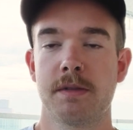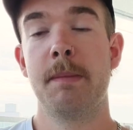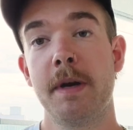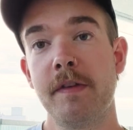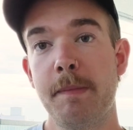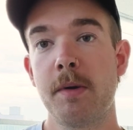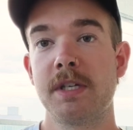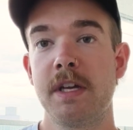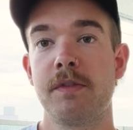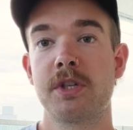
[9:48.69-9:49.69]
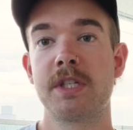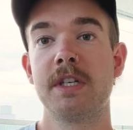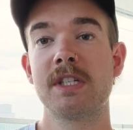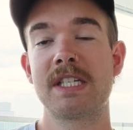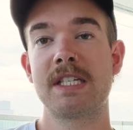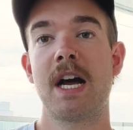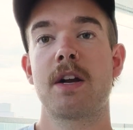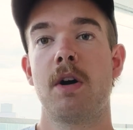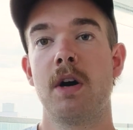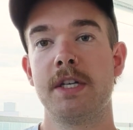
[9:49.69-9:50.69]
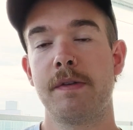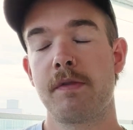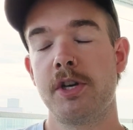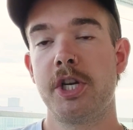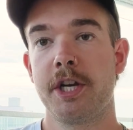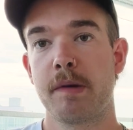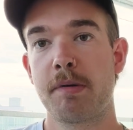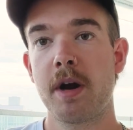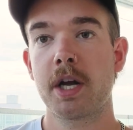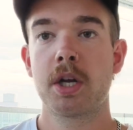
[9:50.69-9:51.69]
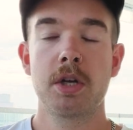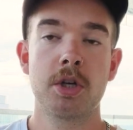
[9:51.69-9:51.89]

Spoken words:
And a bit of a bonus, if you're still stuck on differentiating your product,